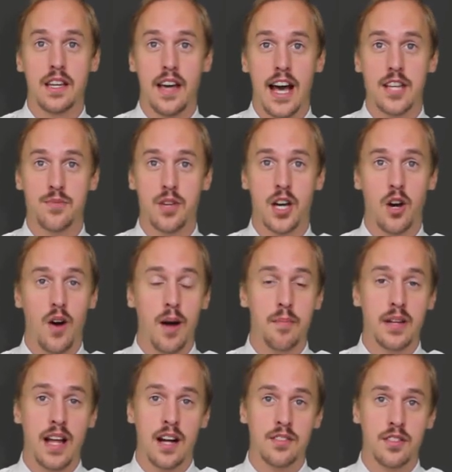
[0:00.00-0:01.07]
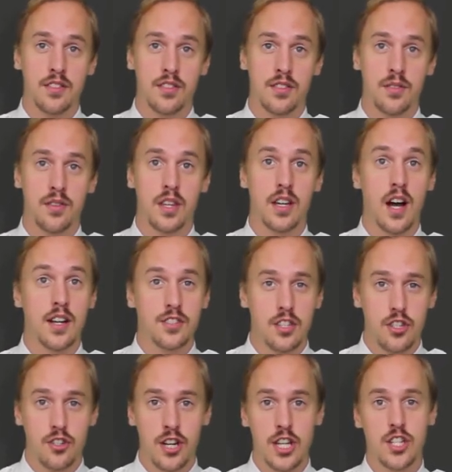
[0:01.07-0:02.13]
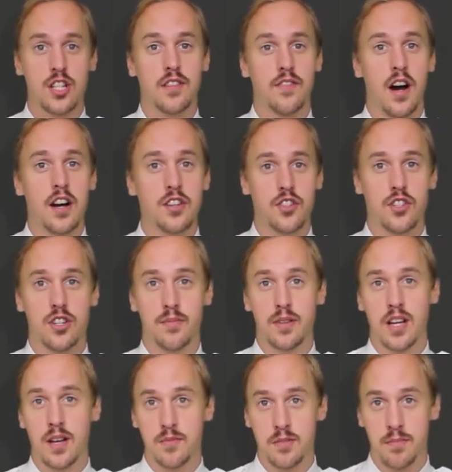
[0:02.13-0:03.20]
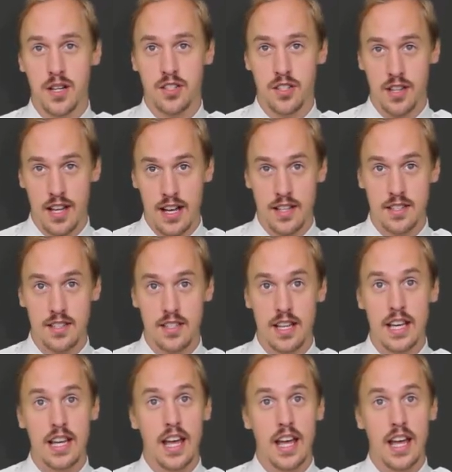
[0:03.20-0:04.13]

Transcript: As we go up in altitude, the concentration of oxygen becomes much less,